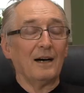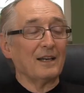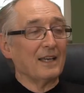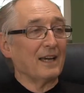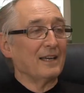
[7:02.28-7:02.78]

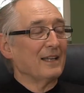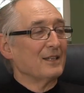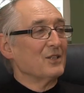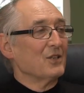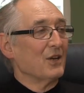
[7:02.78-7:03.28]
Okay,
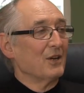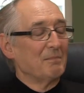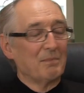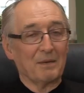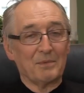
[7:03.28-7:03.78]
that's
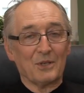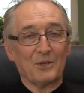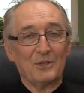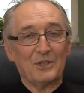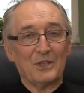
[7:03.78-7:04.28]
perhaps a
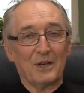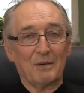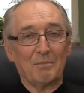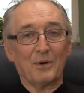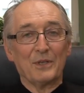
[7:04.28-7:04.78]
good
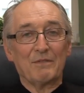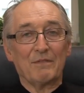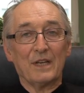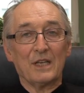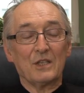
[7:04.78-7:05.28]
point to
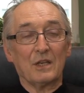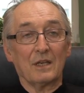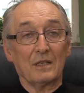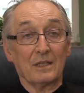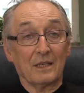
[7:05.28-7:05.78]
finish,
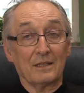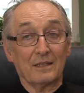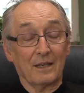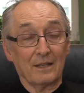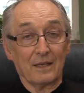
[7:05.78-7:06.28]
and
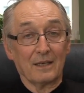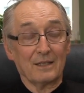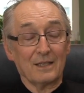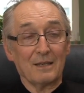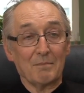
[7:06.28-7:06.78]
I think
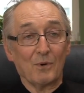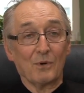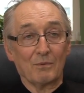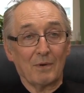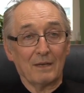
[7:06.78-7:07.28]
it's an
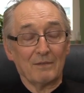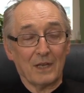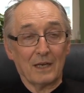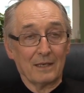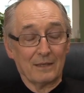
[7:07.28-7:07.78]
important way of
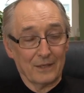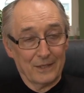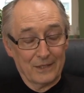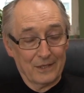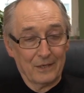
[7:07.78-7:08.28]
saying
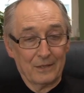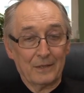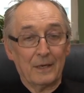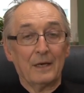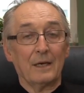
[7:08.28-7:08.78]

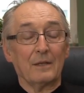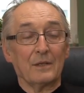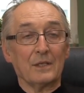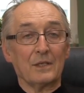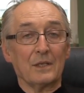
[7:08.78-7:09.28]
that
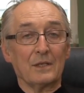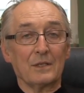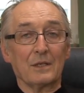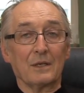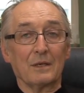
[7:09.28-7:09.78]
this
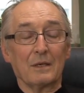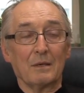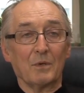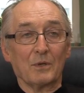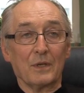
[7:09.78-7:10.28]
is
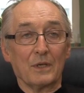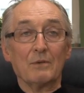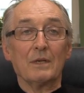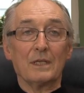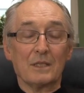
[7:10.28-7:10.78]
a book that
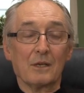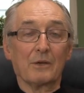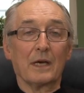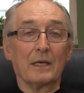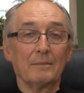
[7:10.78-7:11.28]
you need to
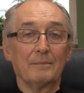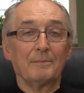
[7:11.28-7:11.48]
look at.